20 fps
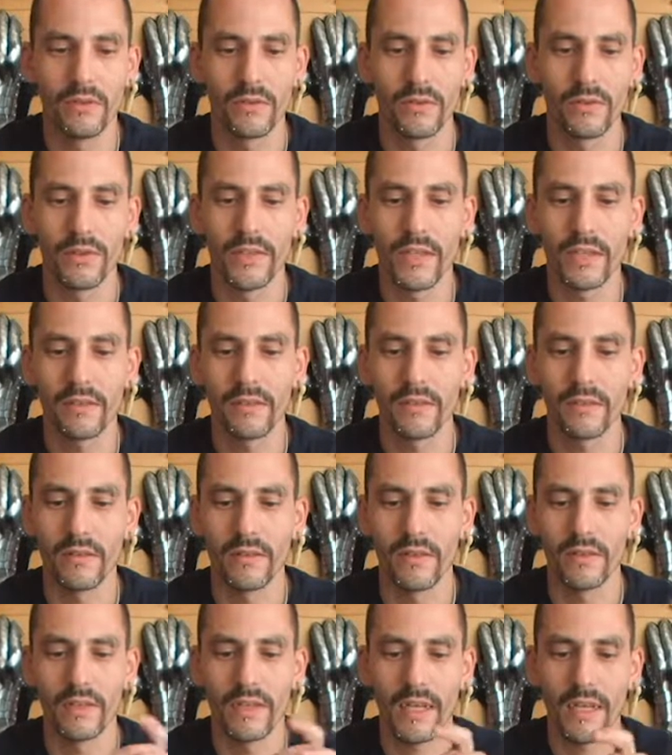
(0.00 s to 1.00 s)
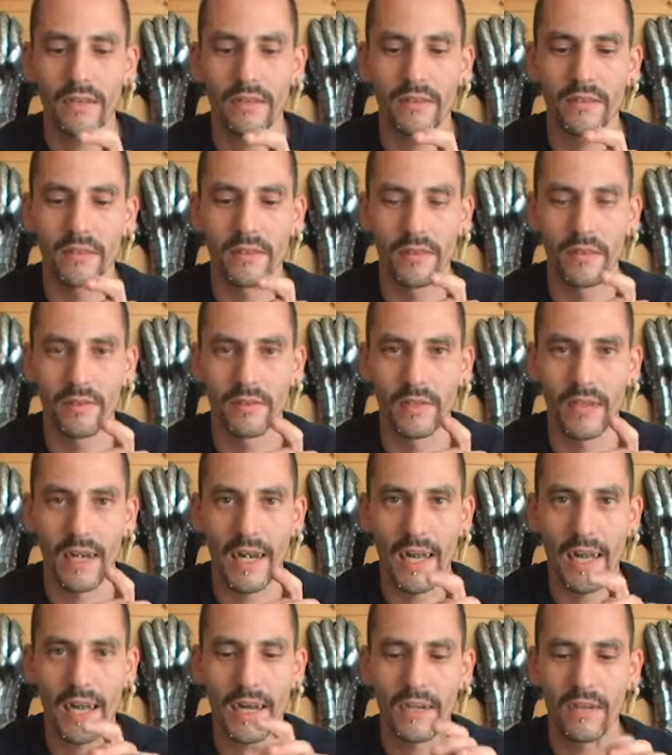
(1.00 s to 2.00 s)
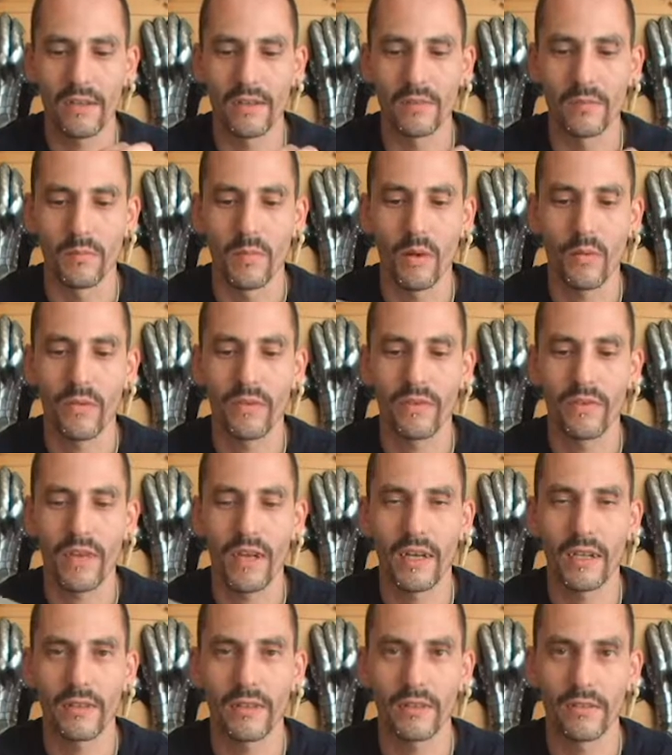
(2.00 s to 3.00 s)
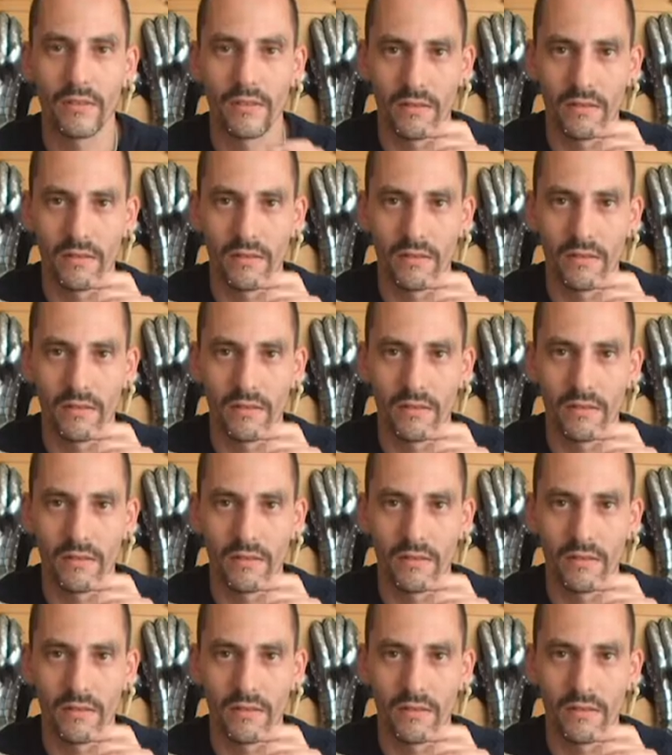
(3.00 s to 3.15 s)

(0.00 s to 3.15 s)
to get a nice even line on both sides